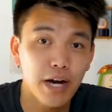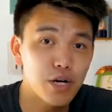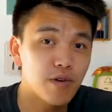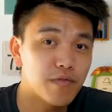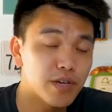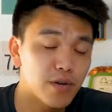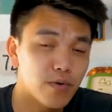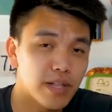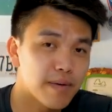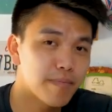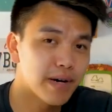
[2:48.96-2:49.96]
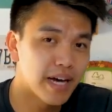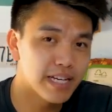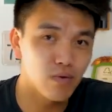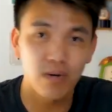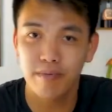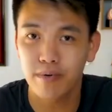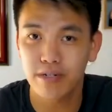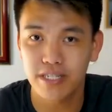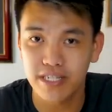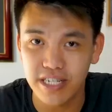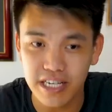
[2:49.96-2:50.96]
I don't know if you can relate, but as a
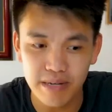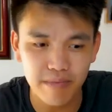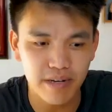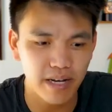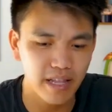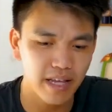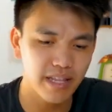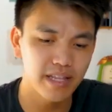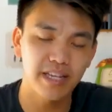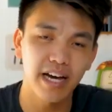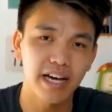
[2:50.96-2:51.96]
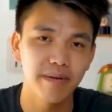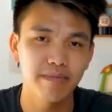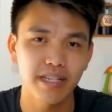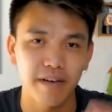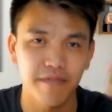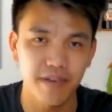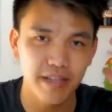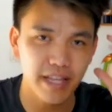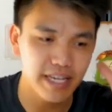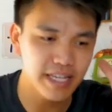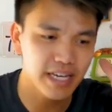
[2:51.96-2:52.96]
one-person team, a lot of the times I feel
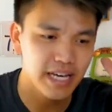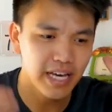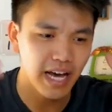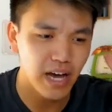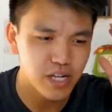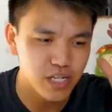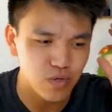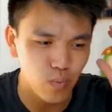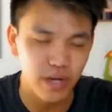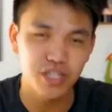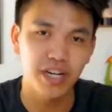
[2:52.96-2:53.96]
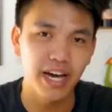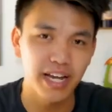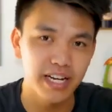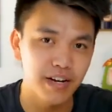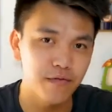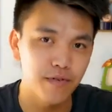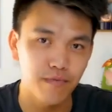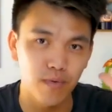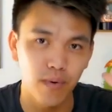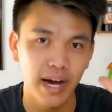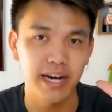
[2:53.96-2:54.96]
like I just wish I had a different
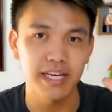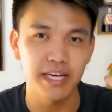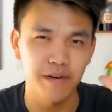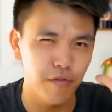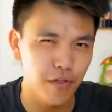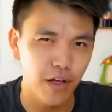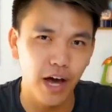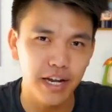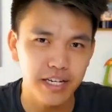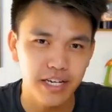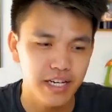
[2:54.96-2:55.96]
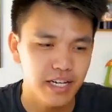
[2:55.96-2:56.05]
variety of thought.